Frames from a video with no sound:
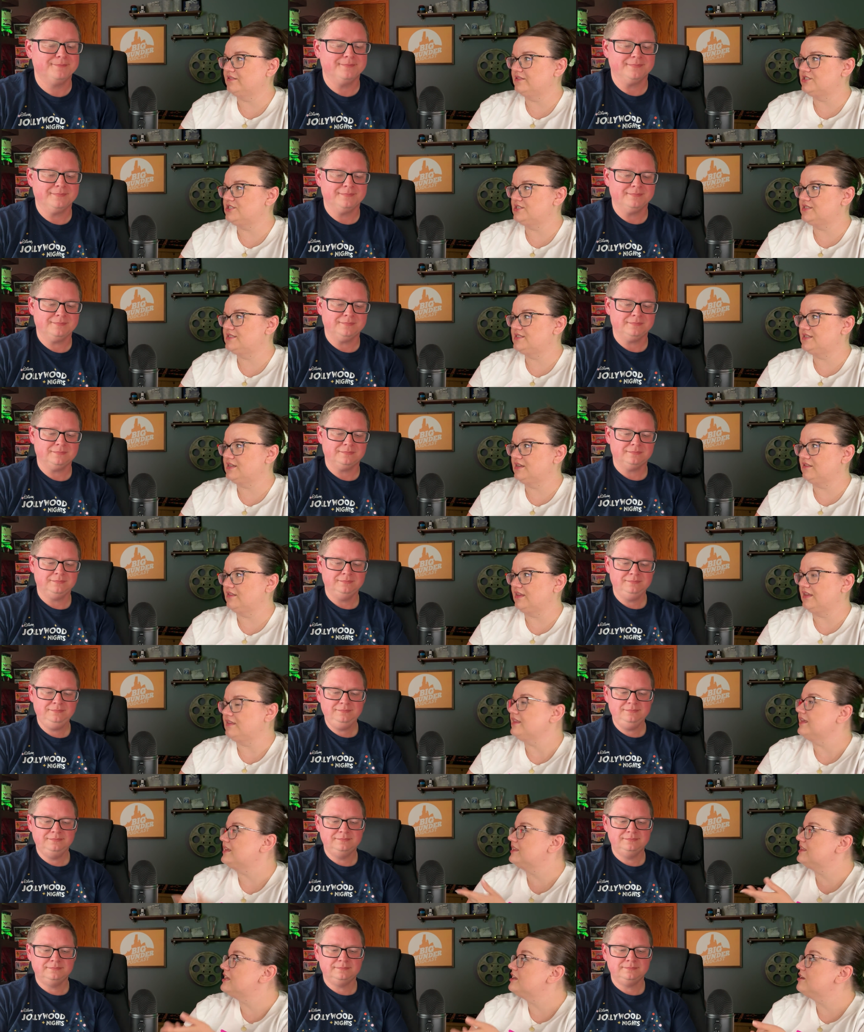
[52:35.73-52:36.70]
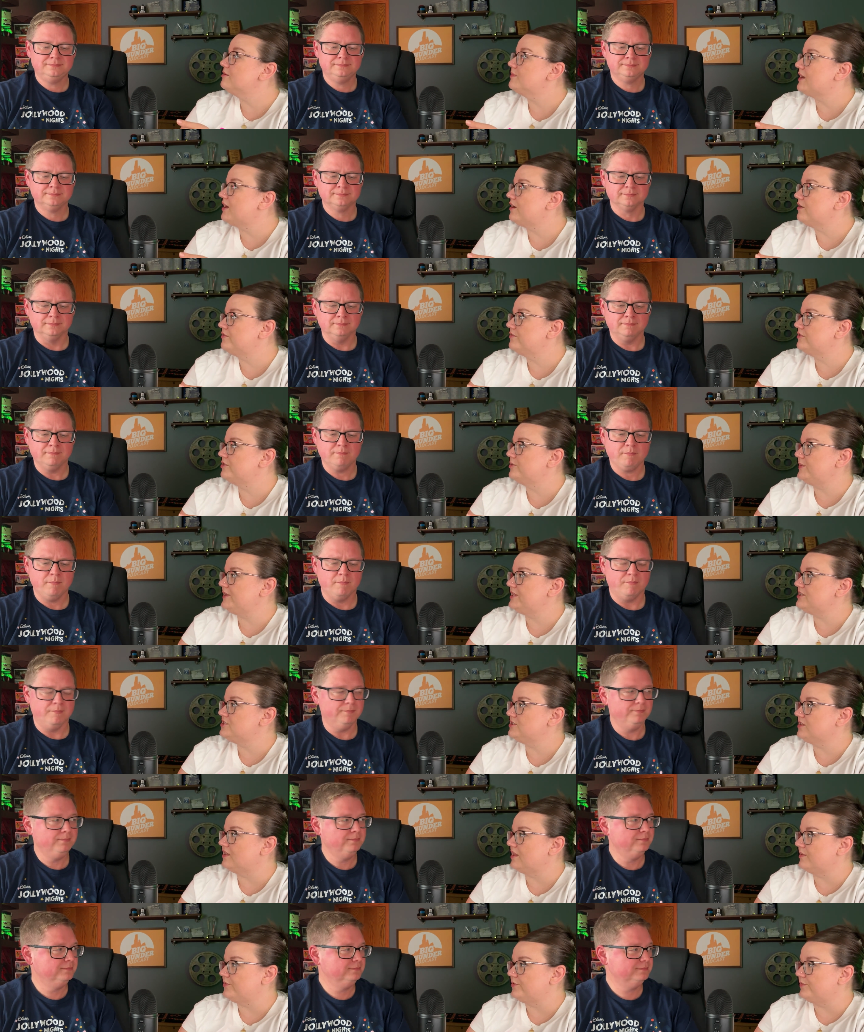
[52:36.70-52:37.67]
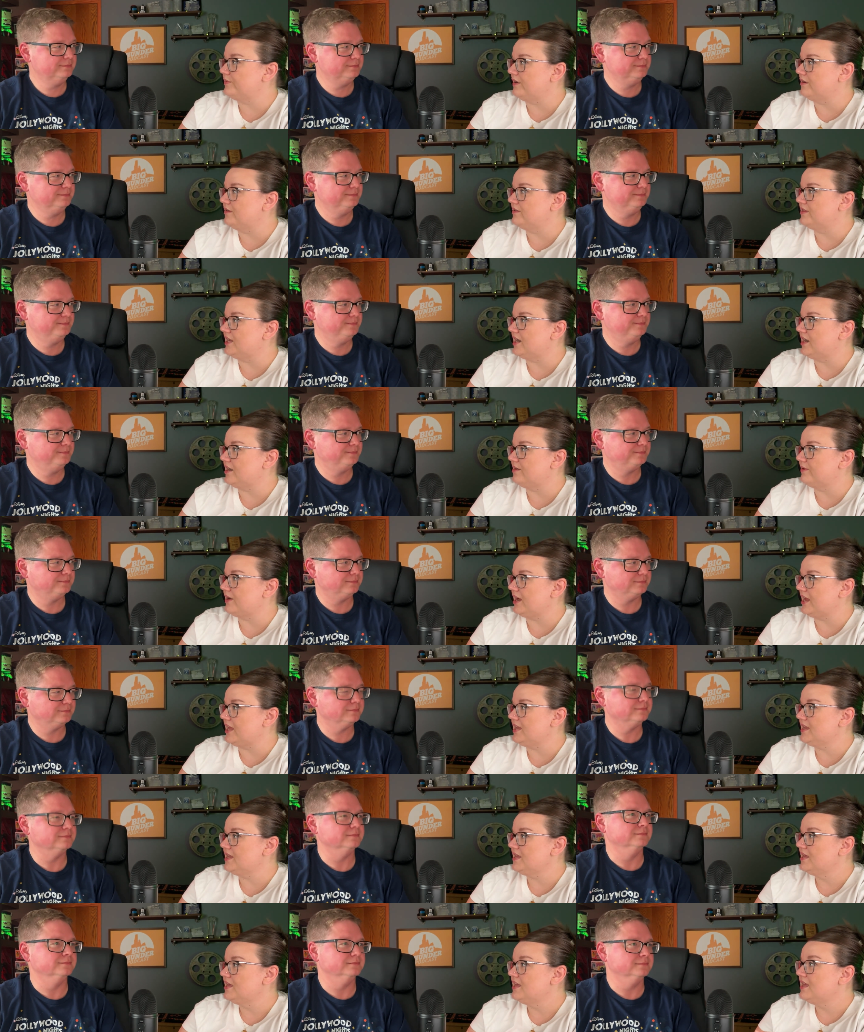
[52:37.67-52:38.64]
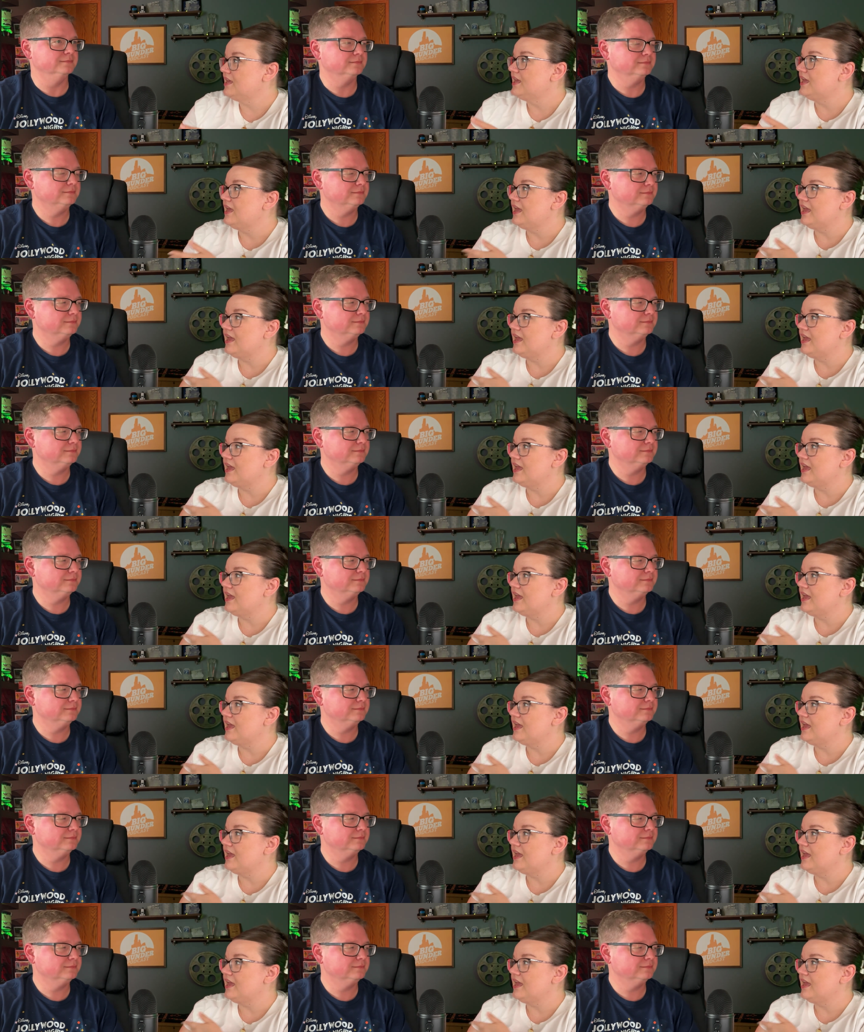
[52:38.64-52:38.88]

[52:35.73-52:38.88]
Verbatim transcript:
Speaker 1: logistically. Like, think about the beach club when we were there, right? Mm-hmm.